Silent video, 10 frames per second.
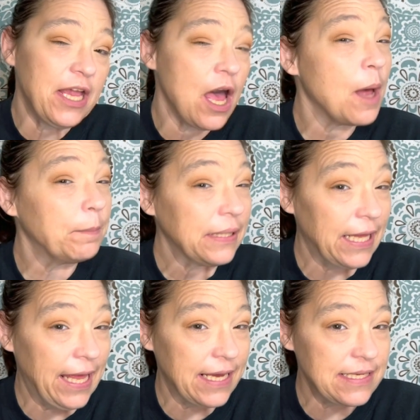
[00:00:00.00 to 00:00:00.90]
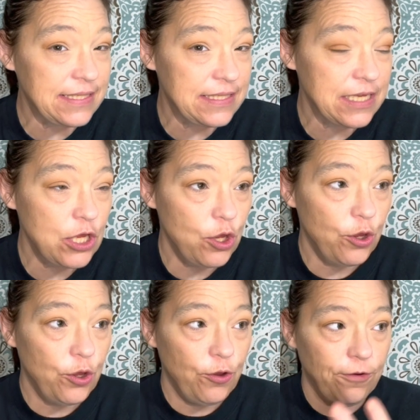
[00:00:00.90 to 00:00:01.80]
complex
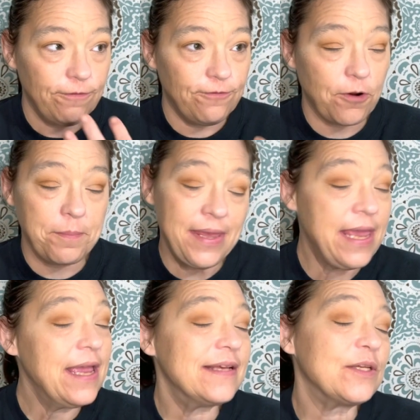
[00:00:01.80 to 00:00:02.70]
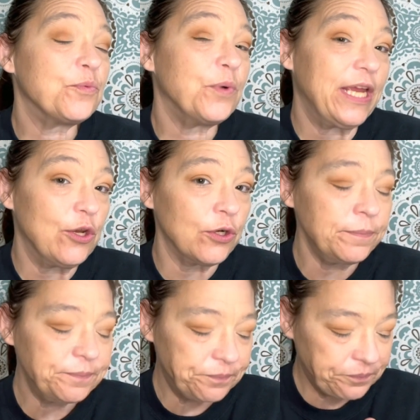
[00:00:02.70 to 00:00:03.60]
for me as a reader.